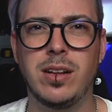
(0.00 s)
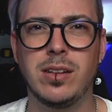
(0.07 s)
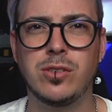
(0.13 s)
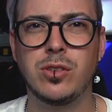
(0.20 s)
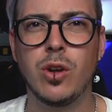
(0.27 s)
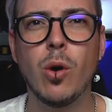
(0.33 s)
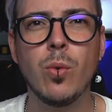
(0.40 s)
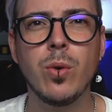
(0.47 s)

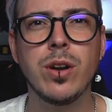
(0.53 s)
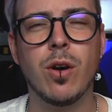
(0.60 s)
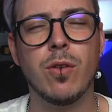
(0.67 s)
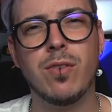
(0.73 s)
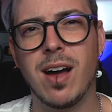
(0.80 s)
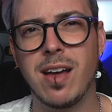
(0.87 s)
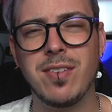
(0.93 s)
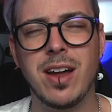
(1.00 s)
zone, or
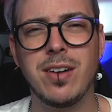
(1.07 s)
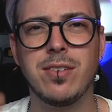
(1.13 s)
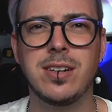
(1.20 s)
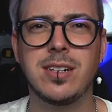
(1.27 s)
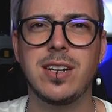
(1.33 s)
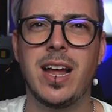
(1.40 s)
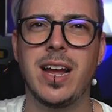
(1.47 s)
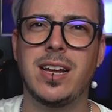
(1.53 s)

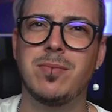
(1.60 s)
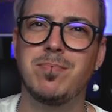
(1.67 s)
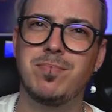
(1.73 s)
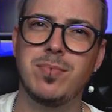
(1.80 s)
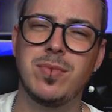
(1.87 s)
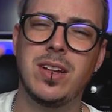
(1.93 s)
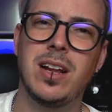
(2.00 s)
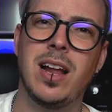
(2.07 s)
500, like
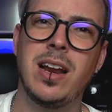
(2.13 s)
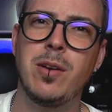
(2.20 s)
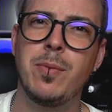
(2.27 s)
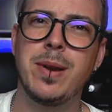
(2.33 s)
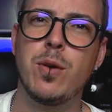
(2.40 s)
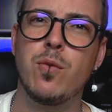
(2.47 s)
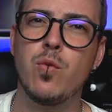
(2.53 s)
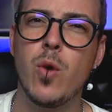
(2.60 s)
a little
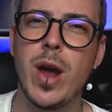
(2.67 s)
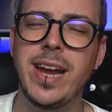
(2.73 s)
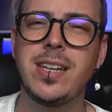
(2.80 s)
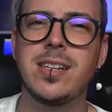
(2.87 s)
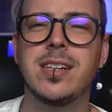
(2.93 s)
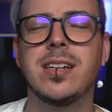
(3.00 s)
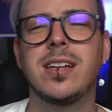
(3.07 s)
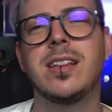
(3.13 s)
bit of
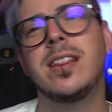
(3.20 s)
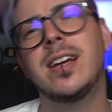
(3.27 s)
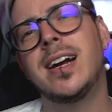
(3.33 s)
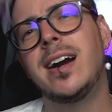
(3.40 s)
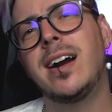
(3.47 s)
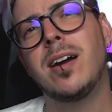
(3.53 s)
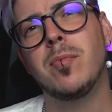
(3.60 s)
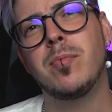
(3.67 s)
weight
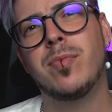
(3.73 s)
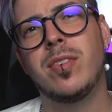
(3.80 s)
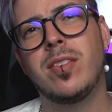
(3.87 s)
there,